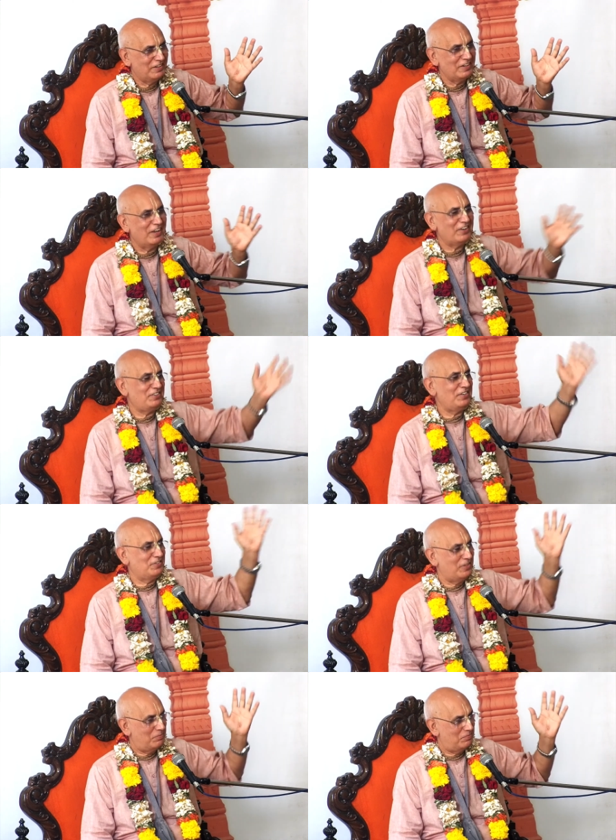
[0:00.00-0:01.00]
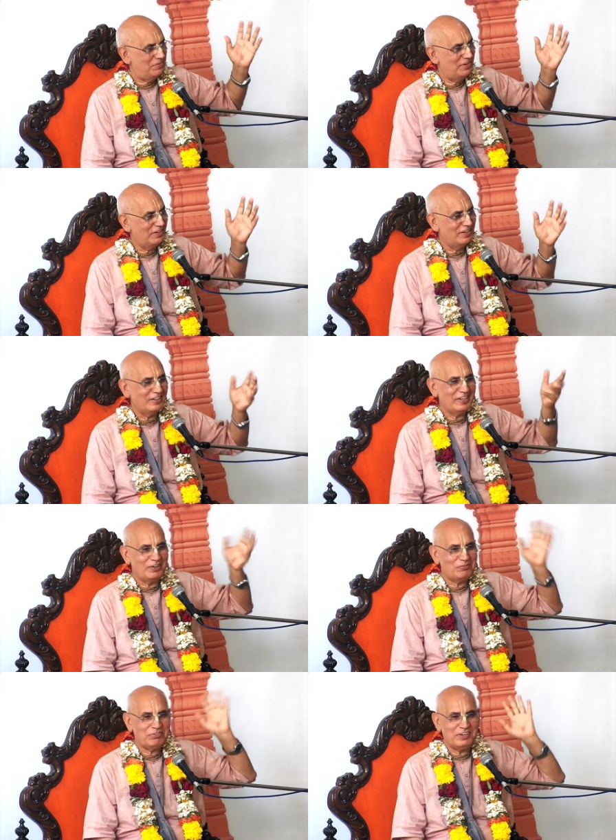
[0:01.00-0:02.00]
nourishes them. They
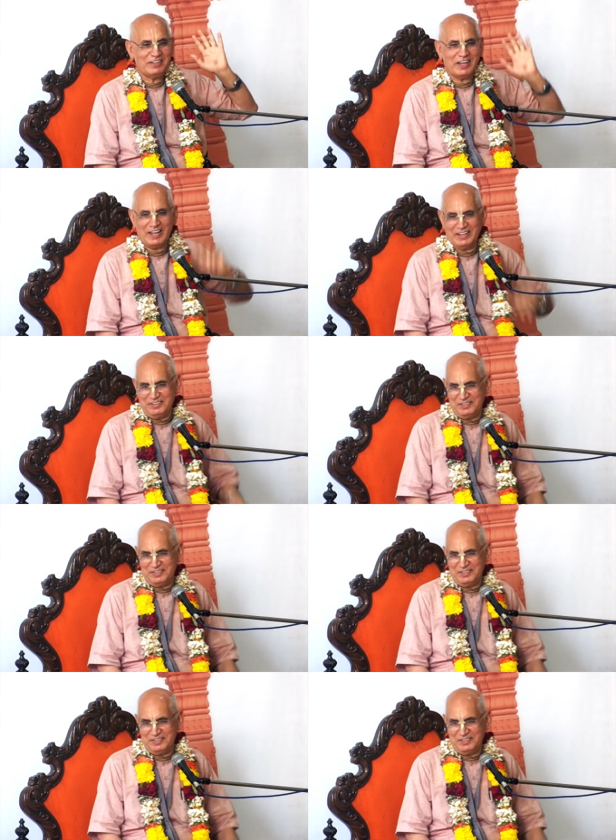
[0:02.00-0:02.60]
don't feel tired.